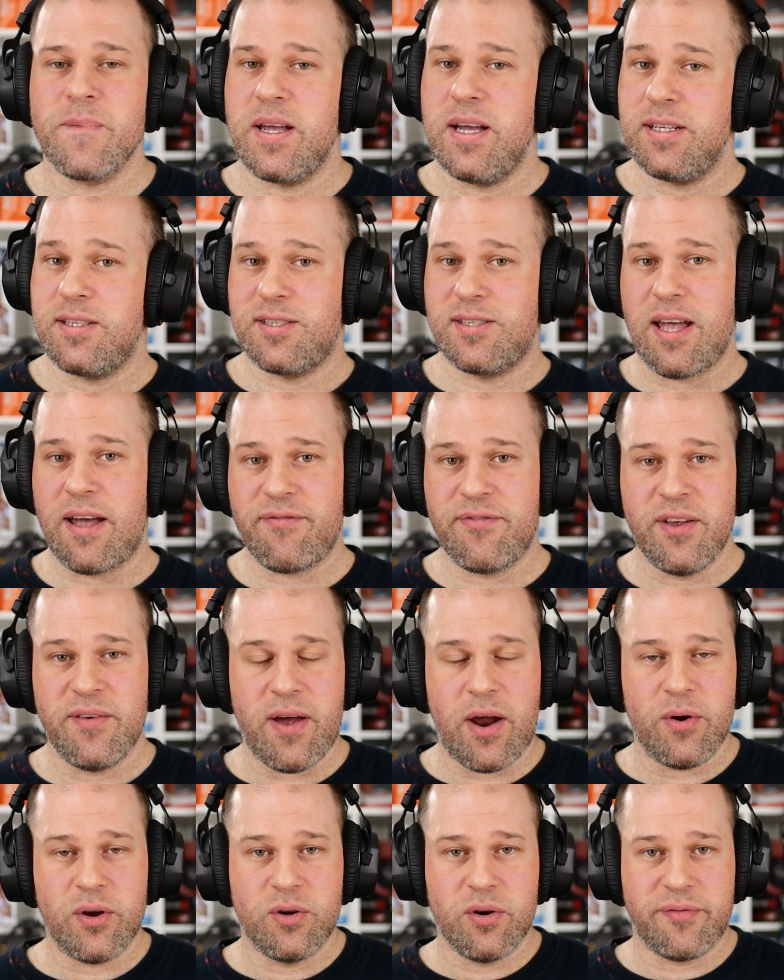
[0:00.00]
It's definitely
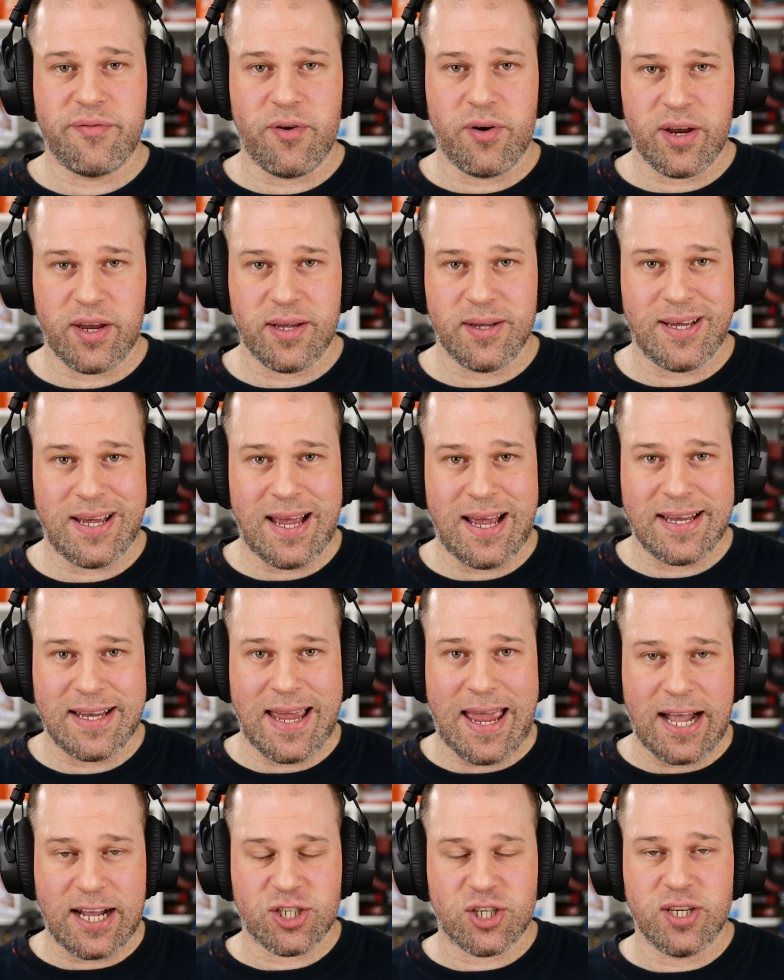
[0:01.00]
very good for
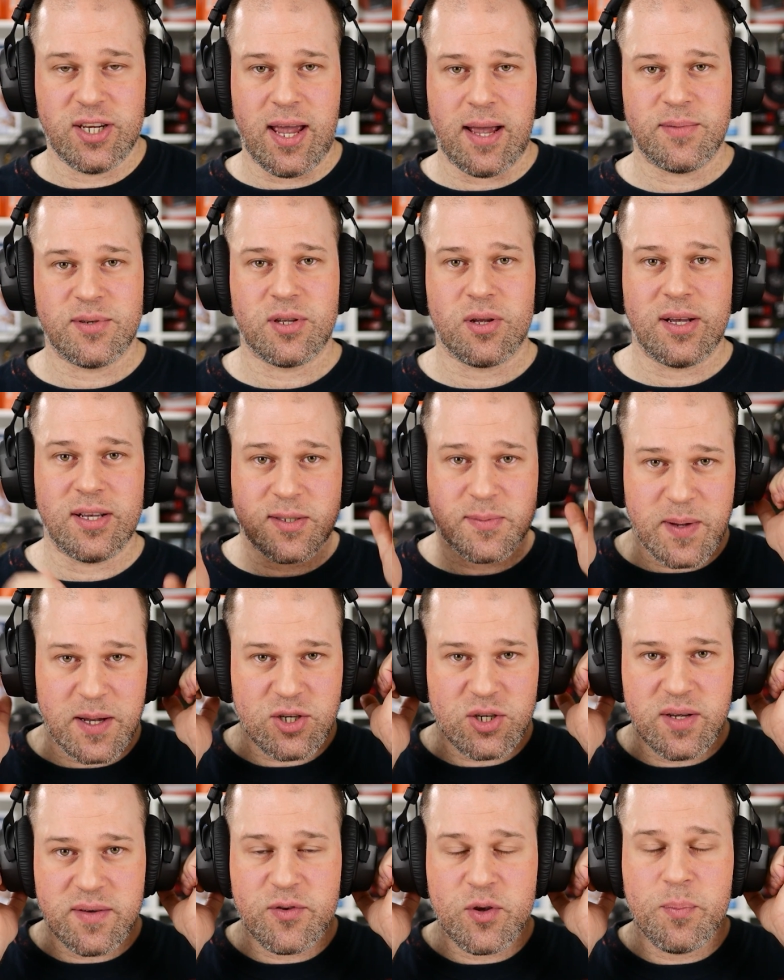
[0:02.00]
action games, so
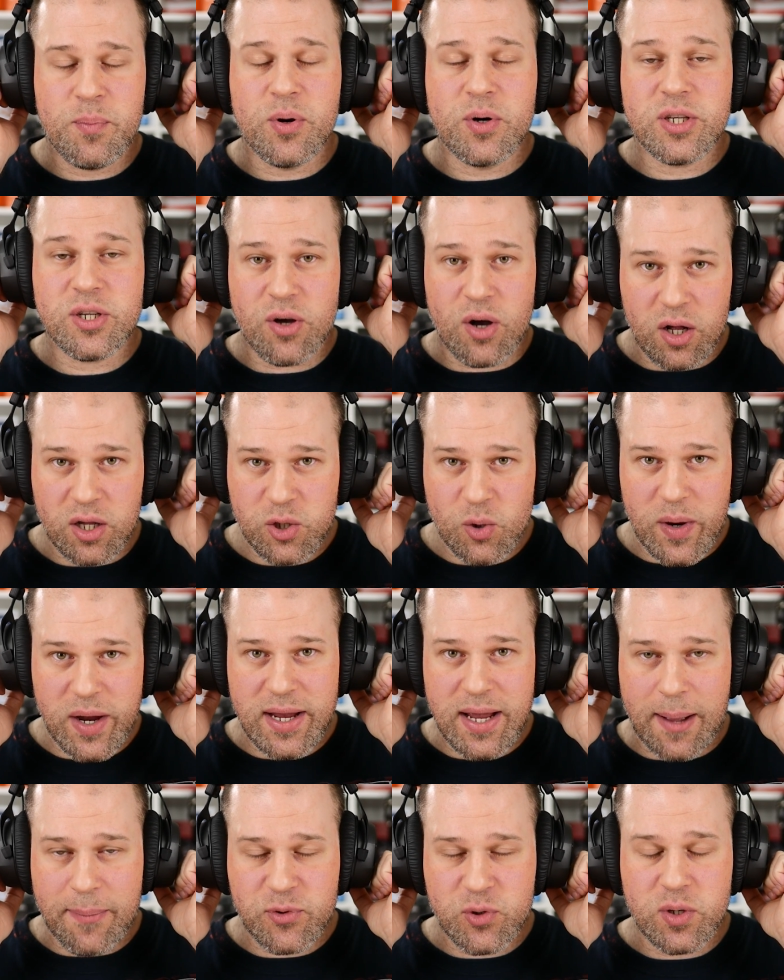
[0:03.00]
especially if you put it all the
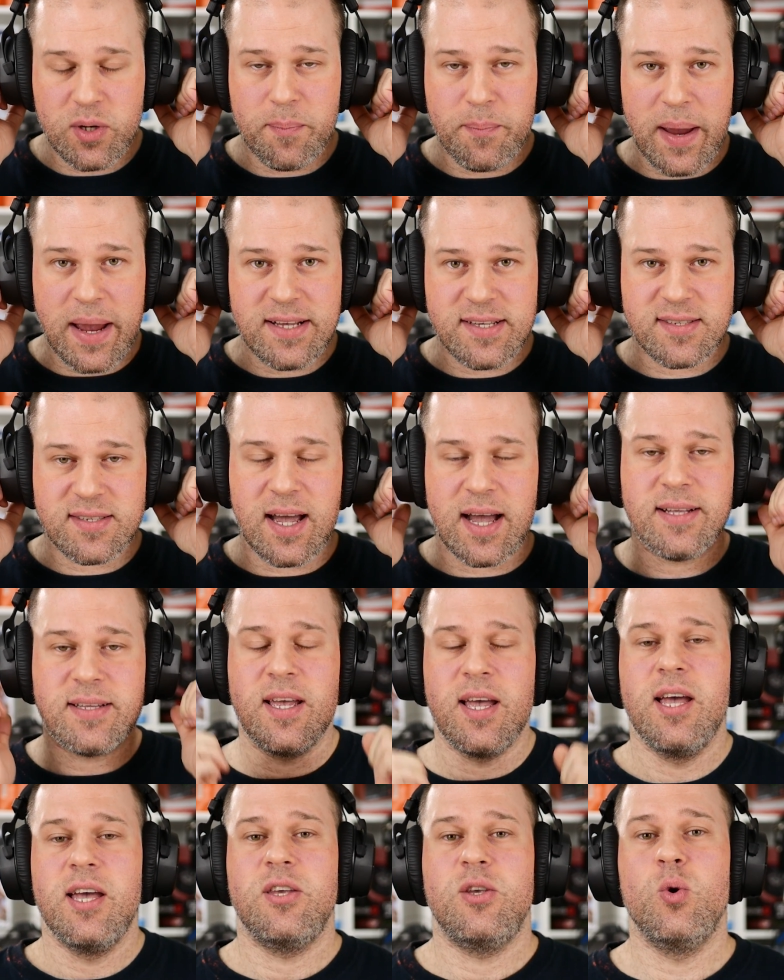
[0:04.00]
way up to the bass side,
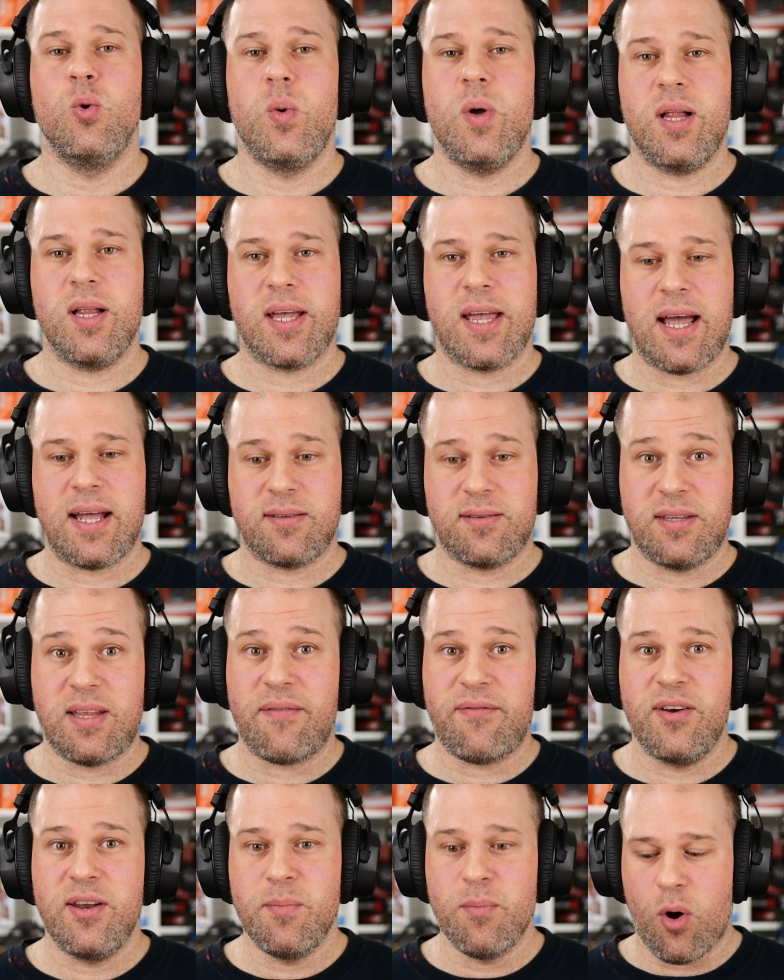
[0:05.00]
you will get
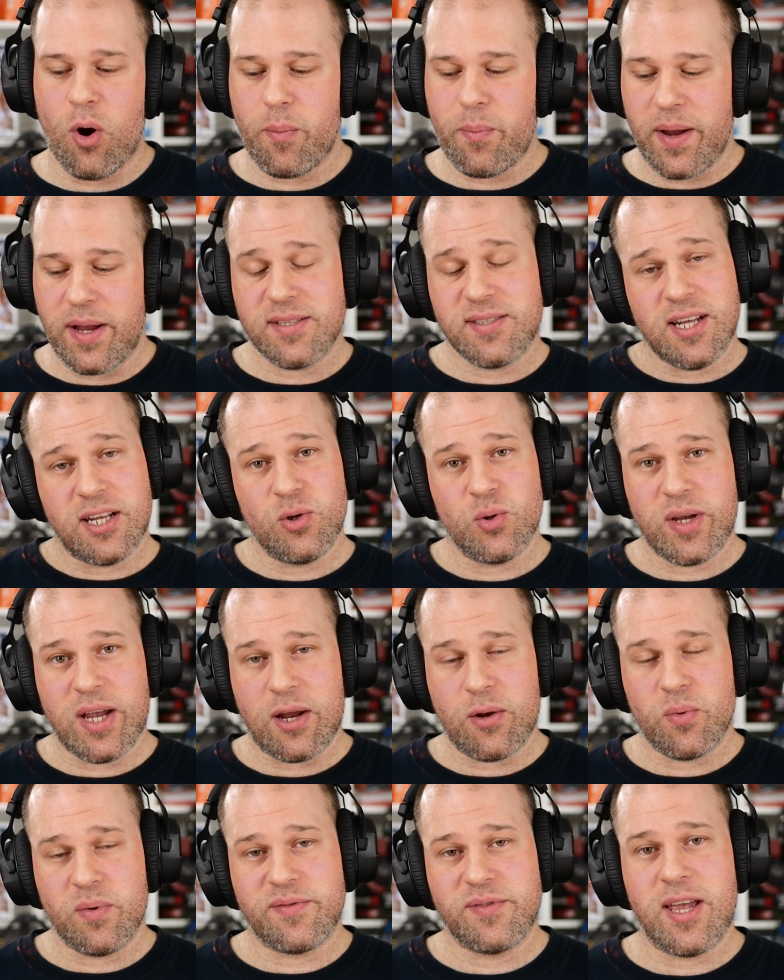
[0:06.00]
definitely more bass than you
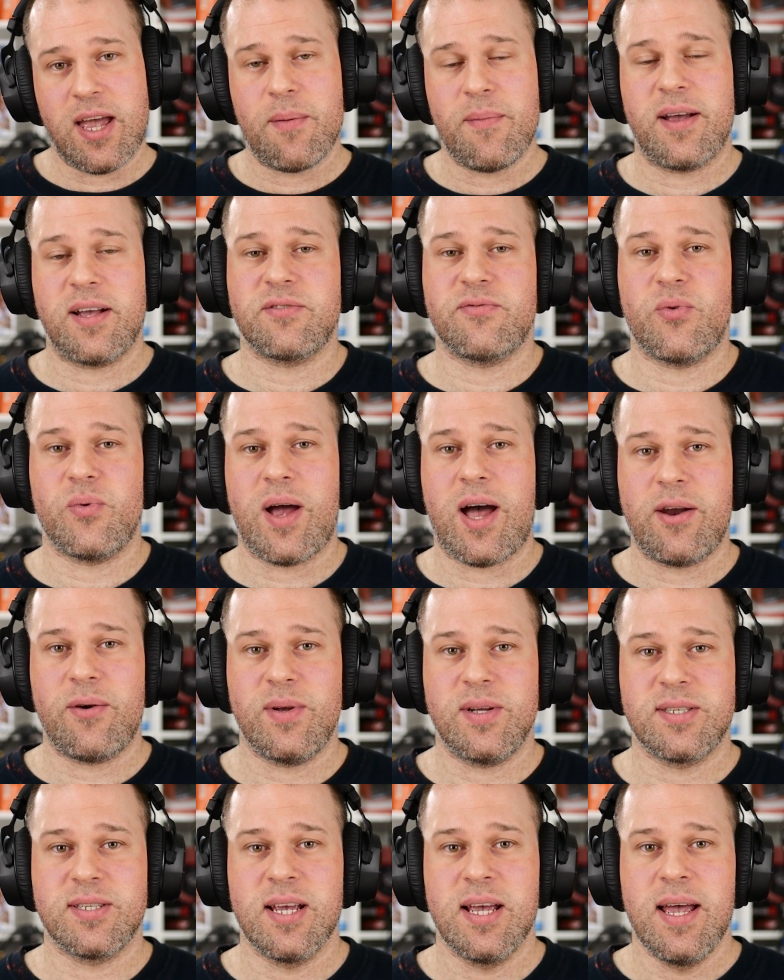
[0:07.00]
get with the
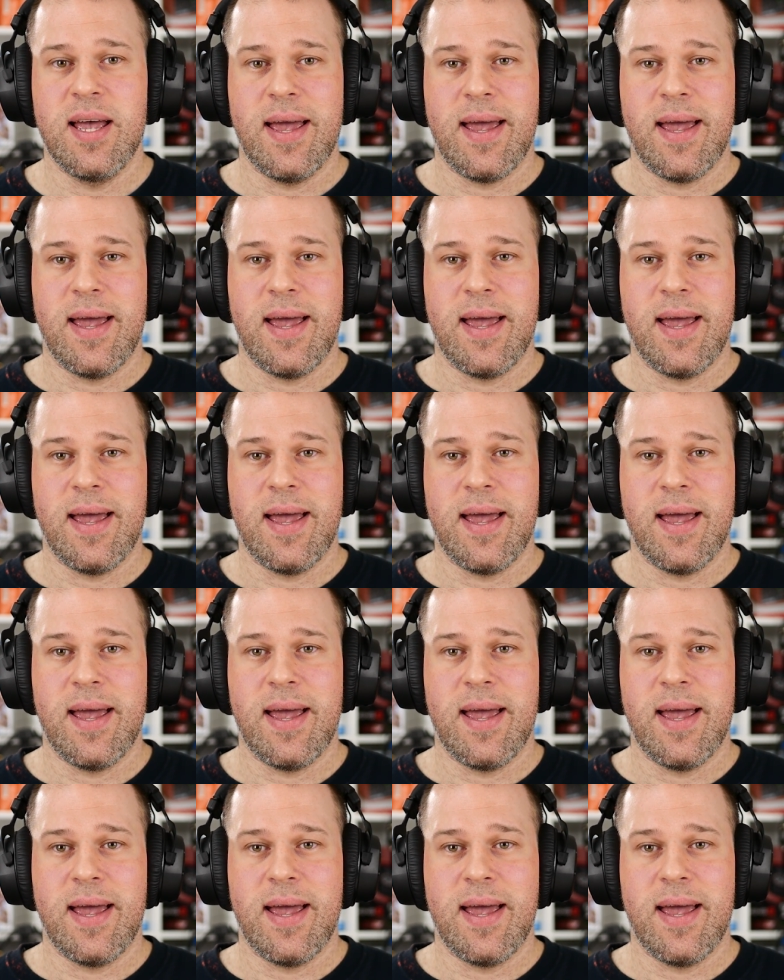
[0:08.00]
MX300s.